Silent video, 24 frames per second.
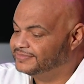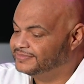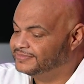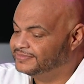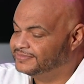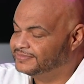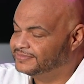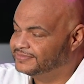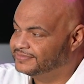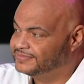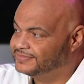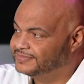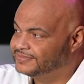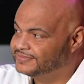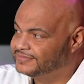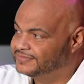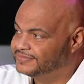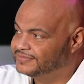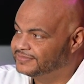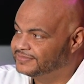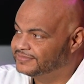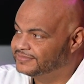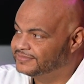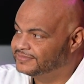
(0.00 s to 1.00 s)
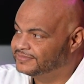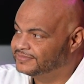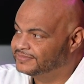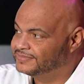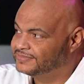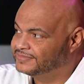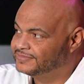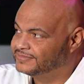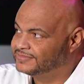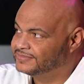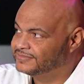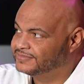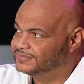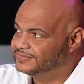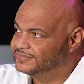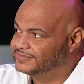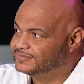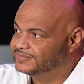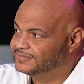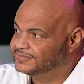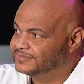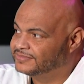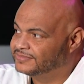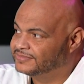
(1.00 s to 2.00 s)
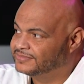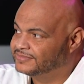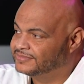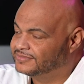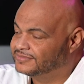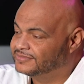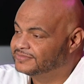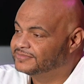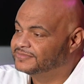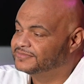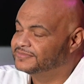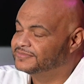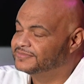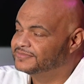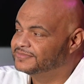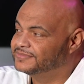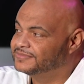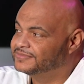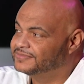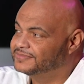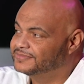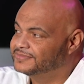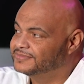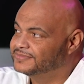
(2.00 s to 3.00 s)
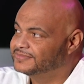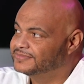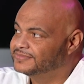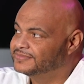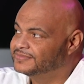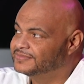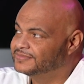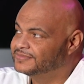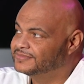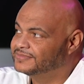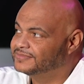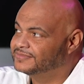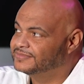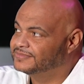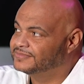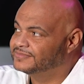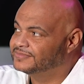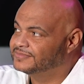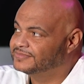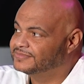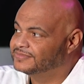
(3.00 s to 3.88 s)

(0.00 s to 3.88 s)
No words are spoken by the person on screen.